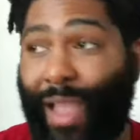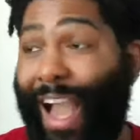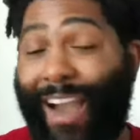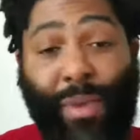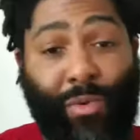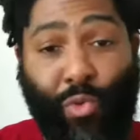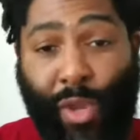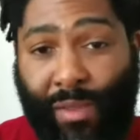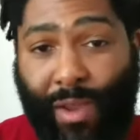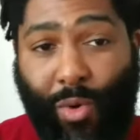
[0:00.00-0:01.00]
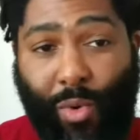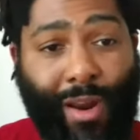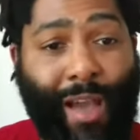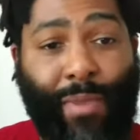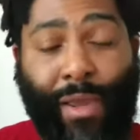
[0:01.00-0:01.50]
I've been reading their
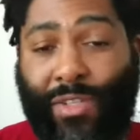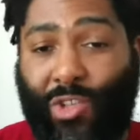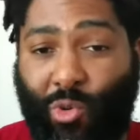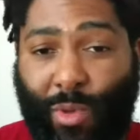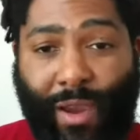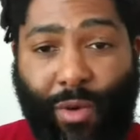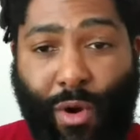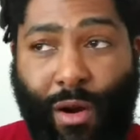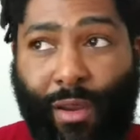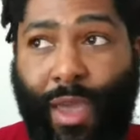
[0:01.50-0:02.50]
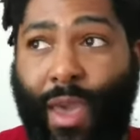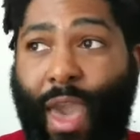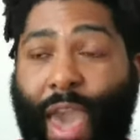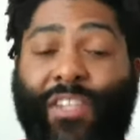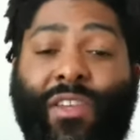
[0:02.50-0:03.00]
work. I've been consuming their work,
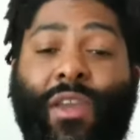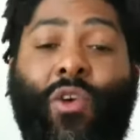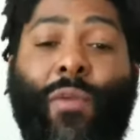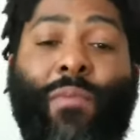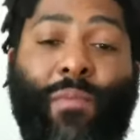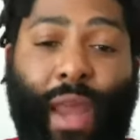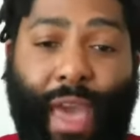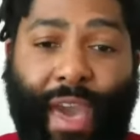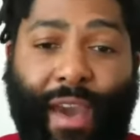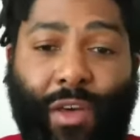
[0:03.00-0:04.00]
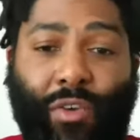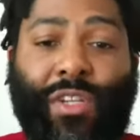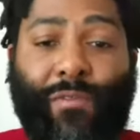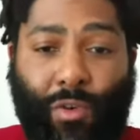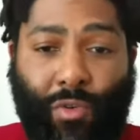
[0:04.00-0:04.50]
and just equipping me to have those
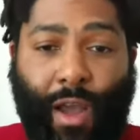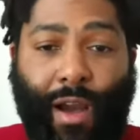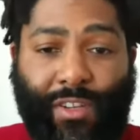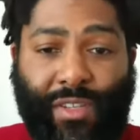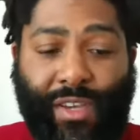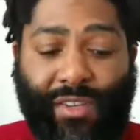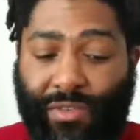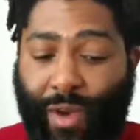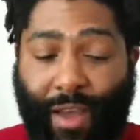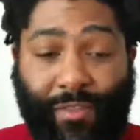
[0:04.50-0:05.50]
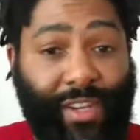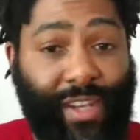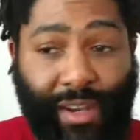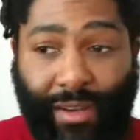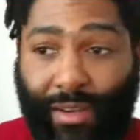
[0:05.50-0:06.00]
difficult conversations around the
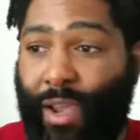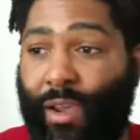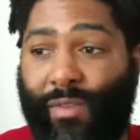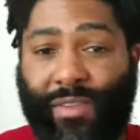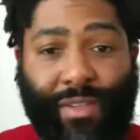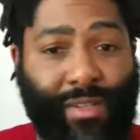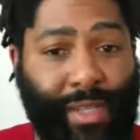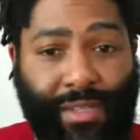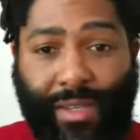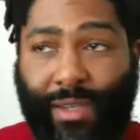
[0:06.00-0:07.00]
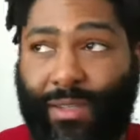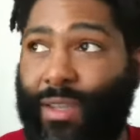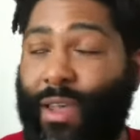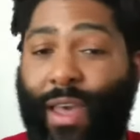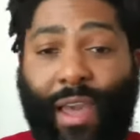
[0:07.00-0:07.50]
data, the statistics,
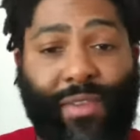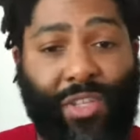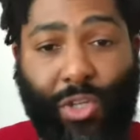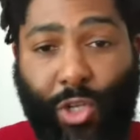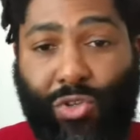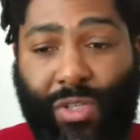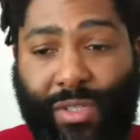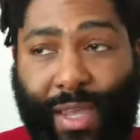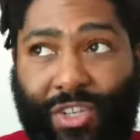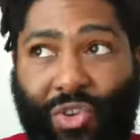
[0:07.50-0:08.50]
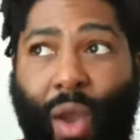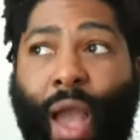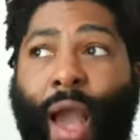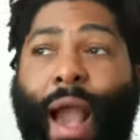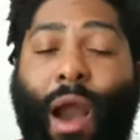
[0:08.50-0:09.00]
and the solutions as to
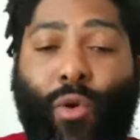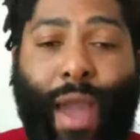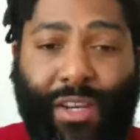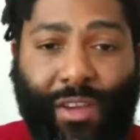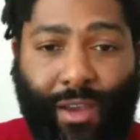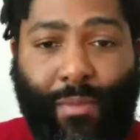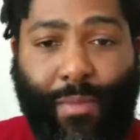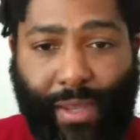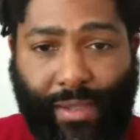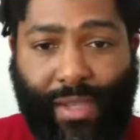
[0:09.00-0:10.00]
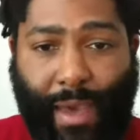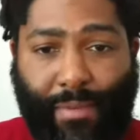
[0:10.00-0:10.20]
how we're actually gonna make this happen.